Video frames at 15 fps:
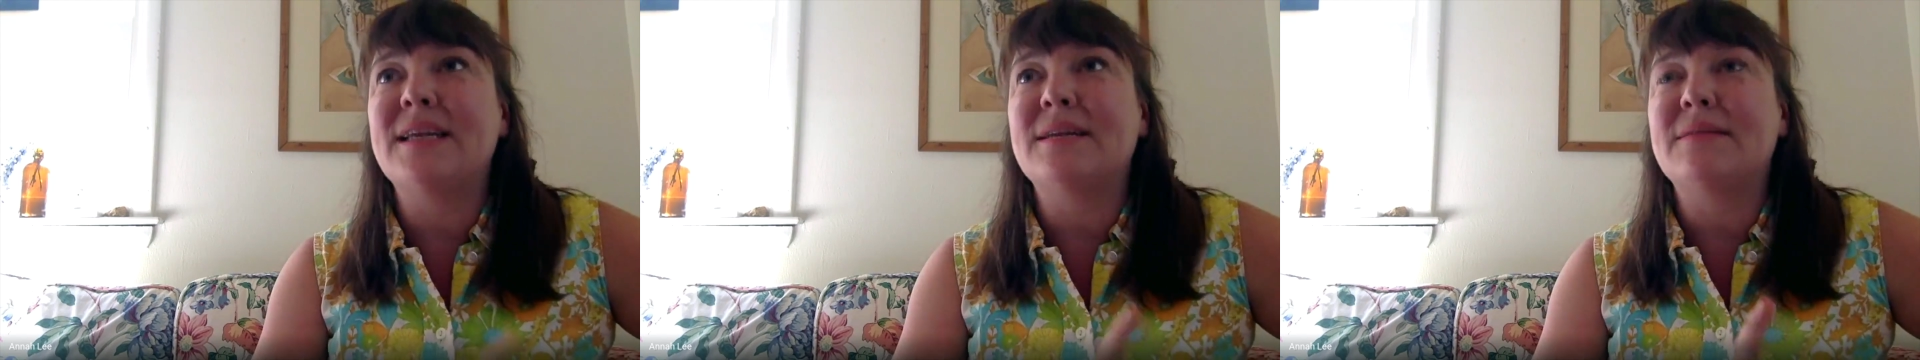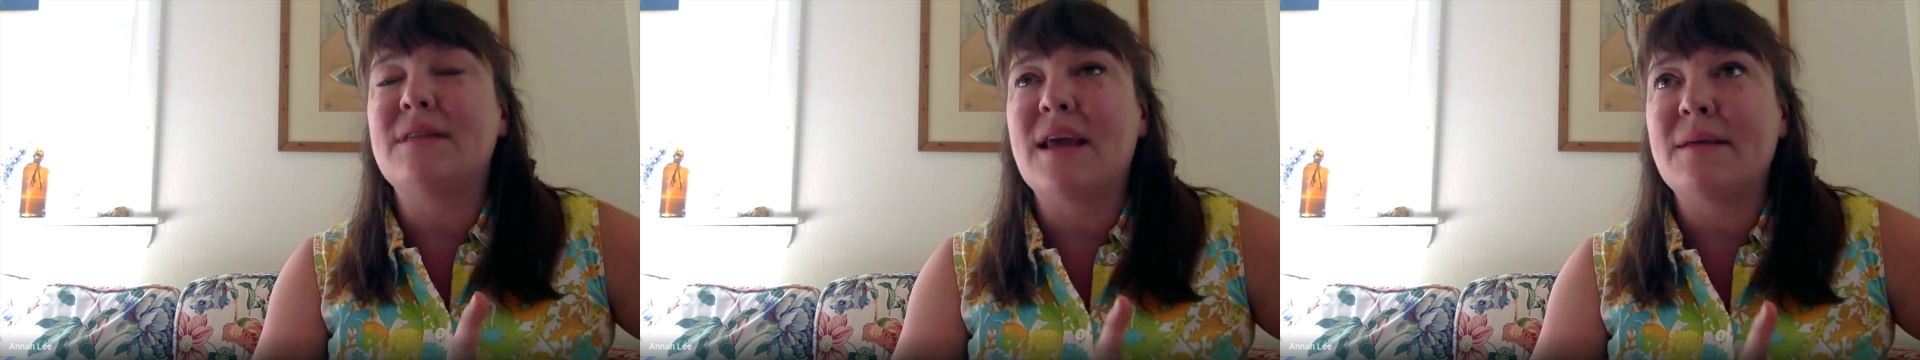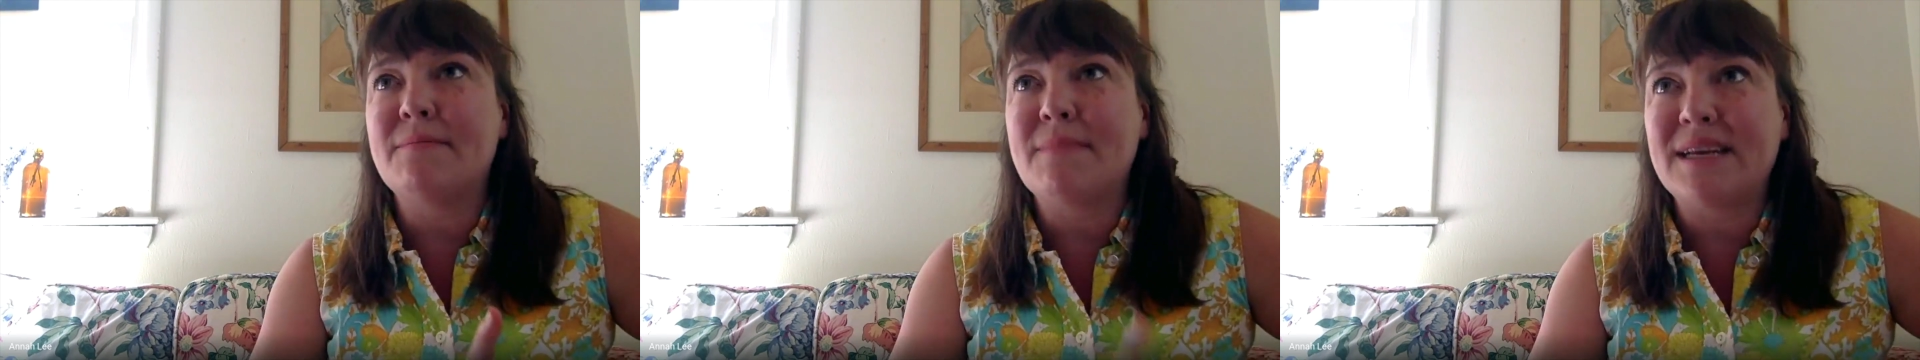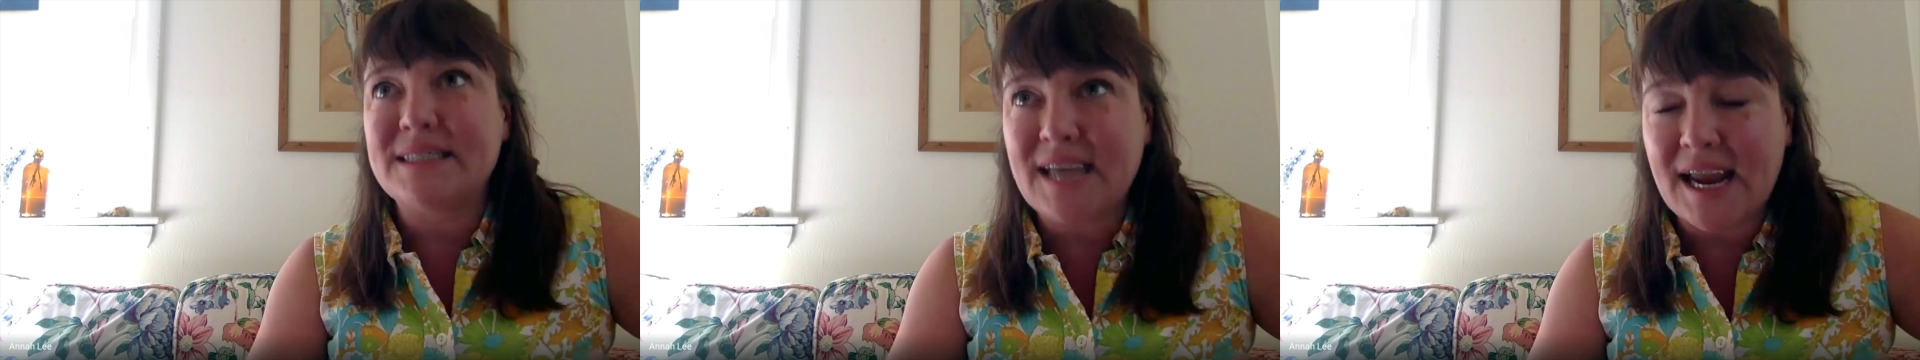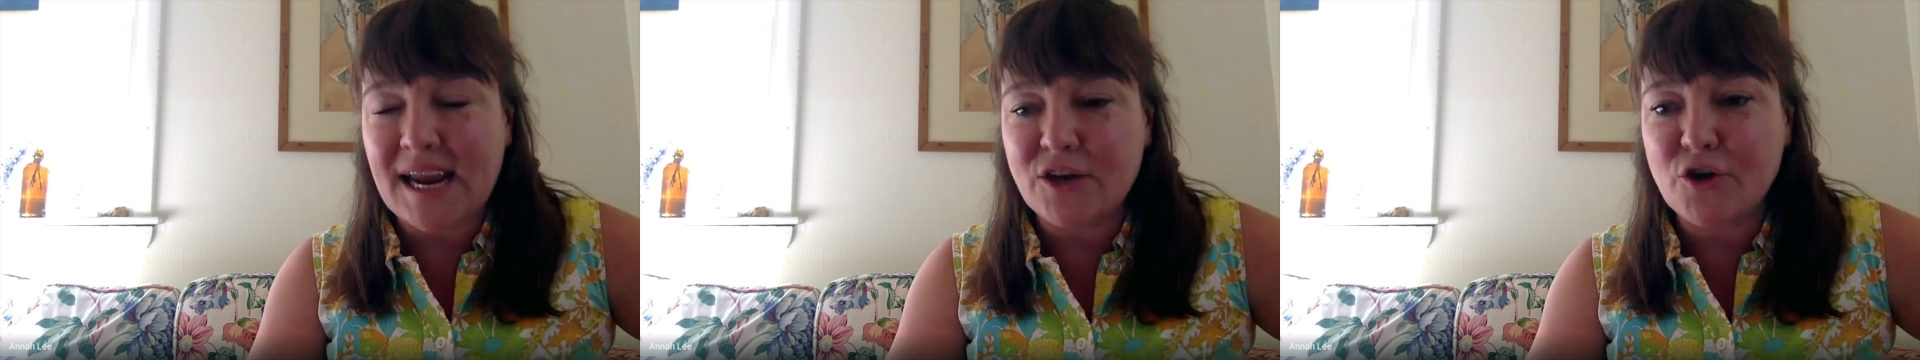and
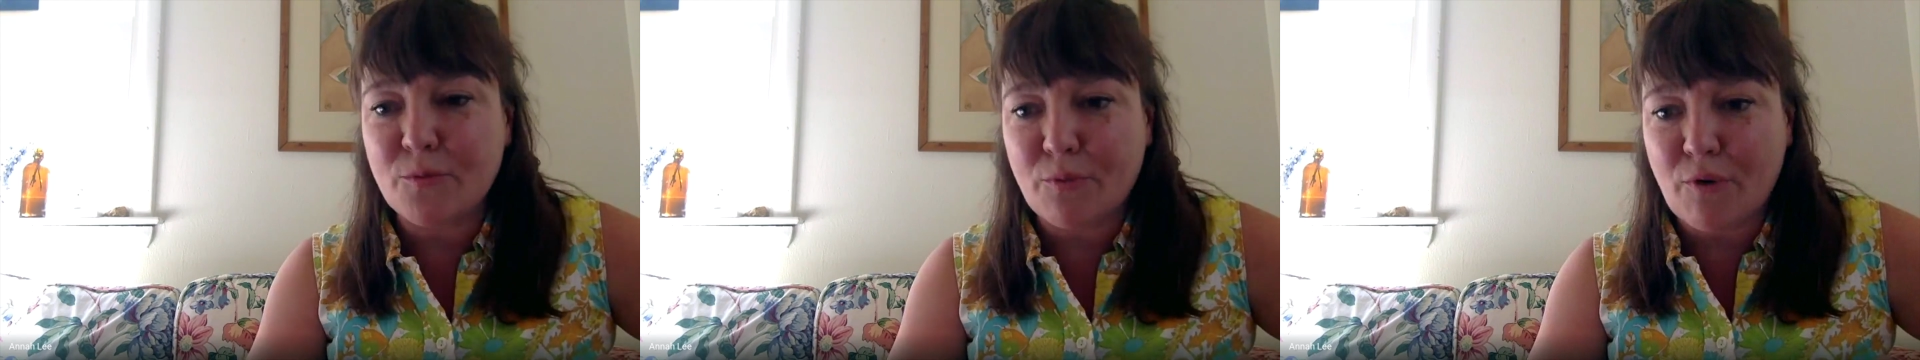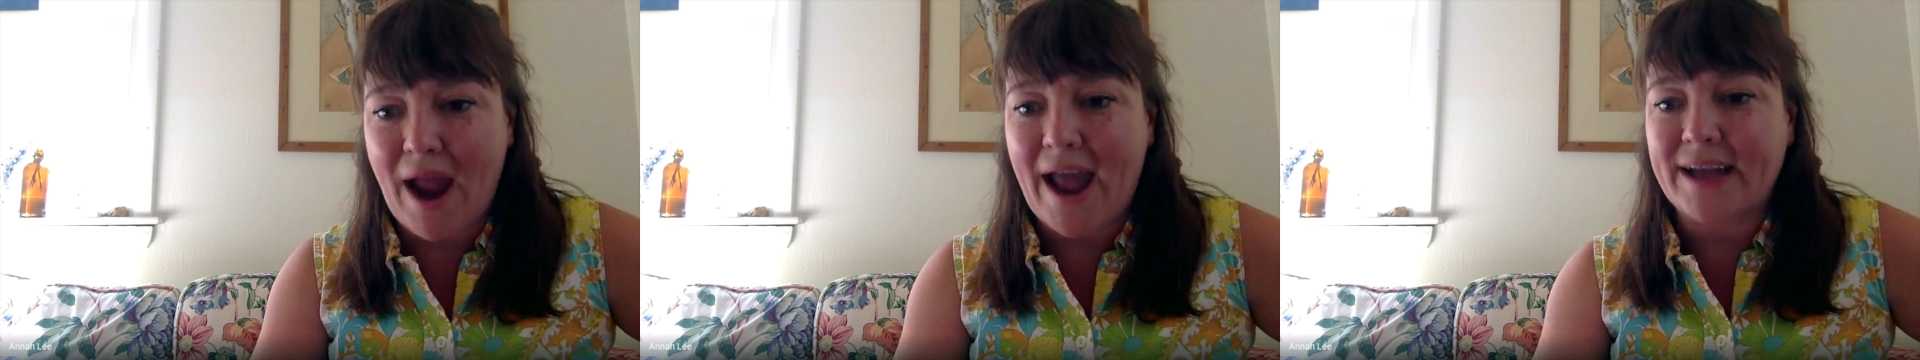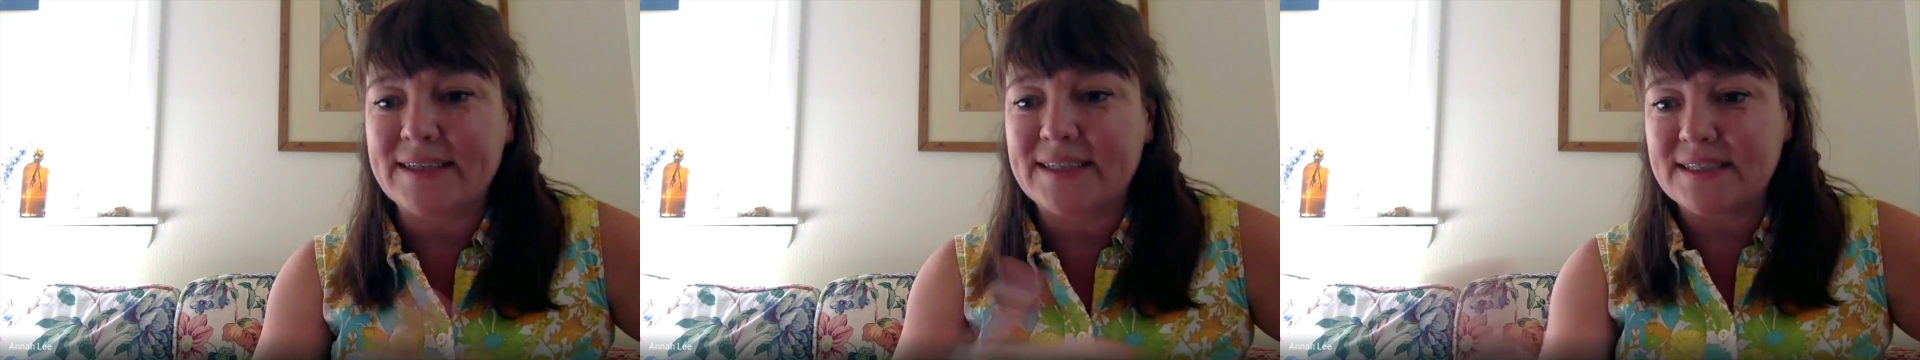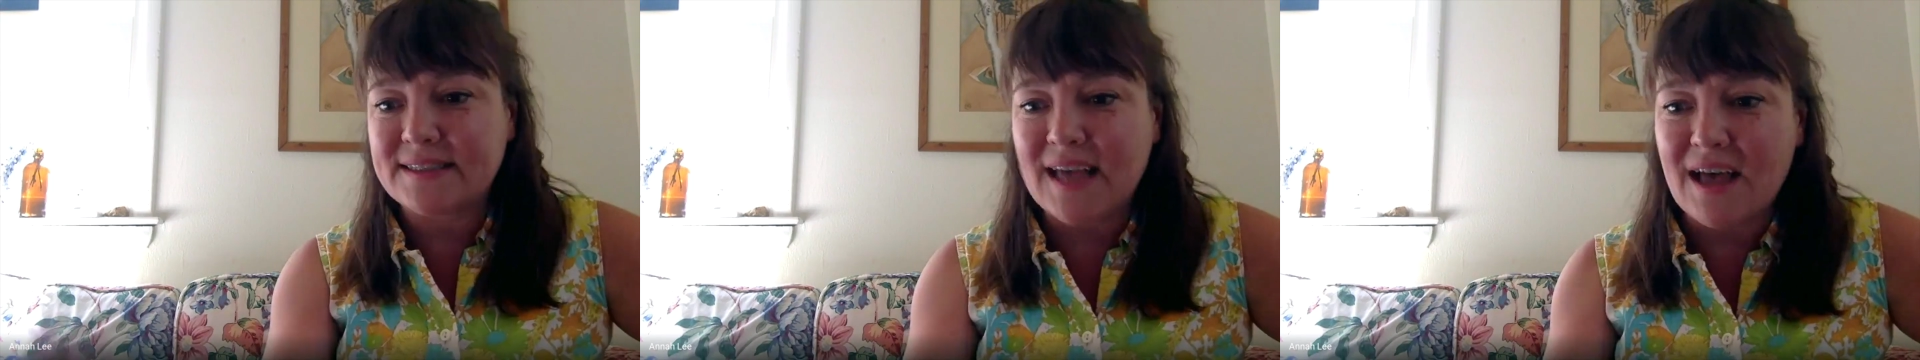maintain your practice.